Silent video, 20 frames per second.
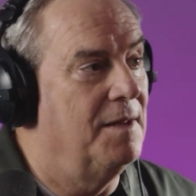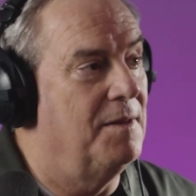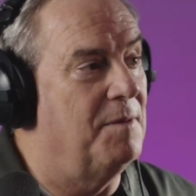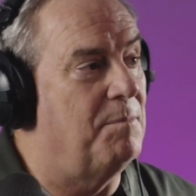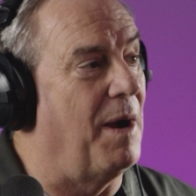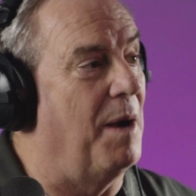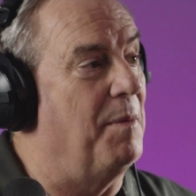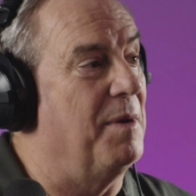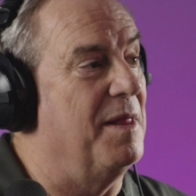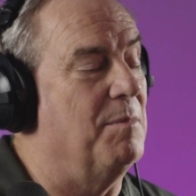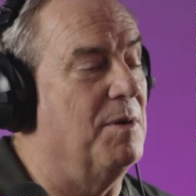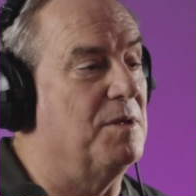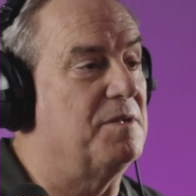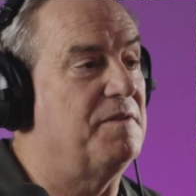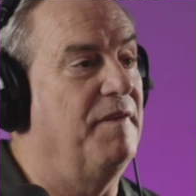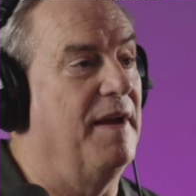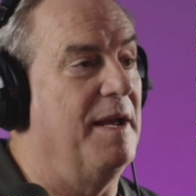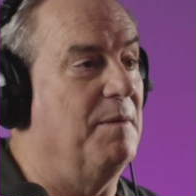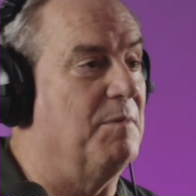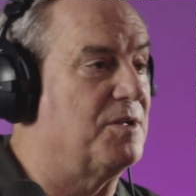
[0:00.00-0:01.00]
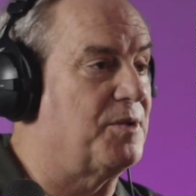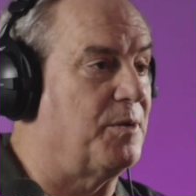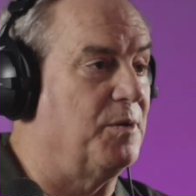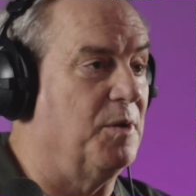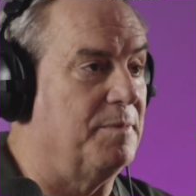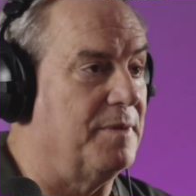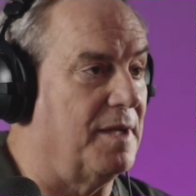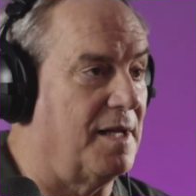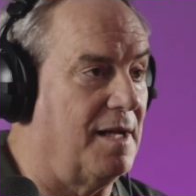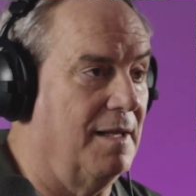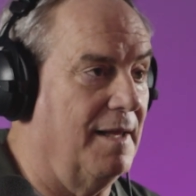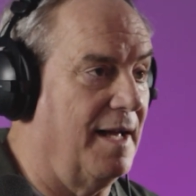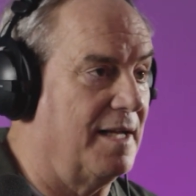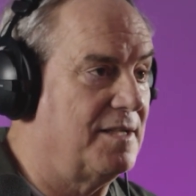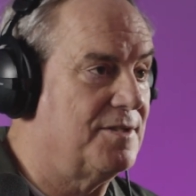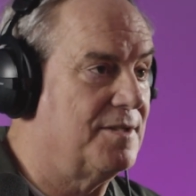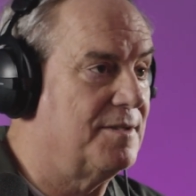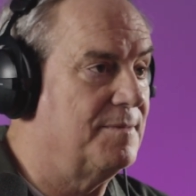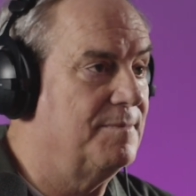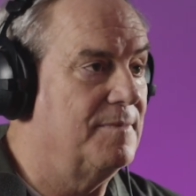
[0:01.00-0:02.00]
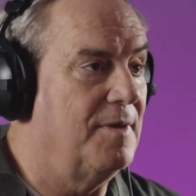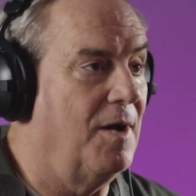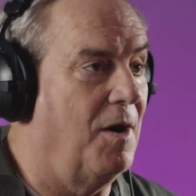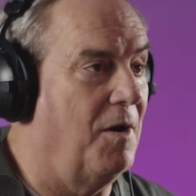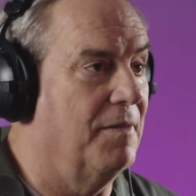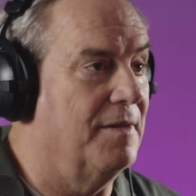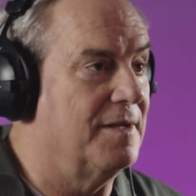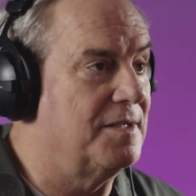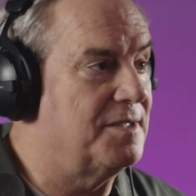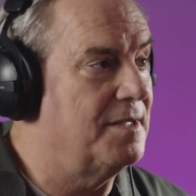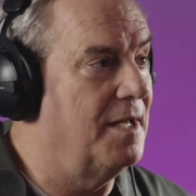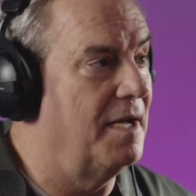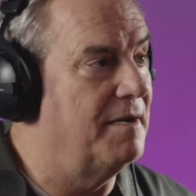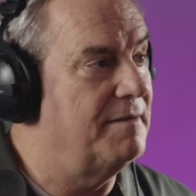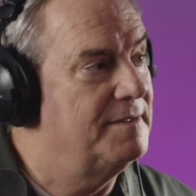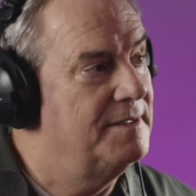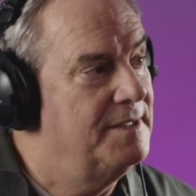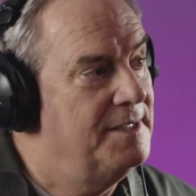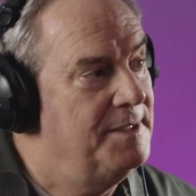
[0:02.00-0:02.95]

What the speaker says: probably the most famous group that collects all this stuff.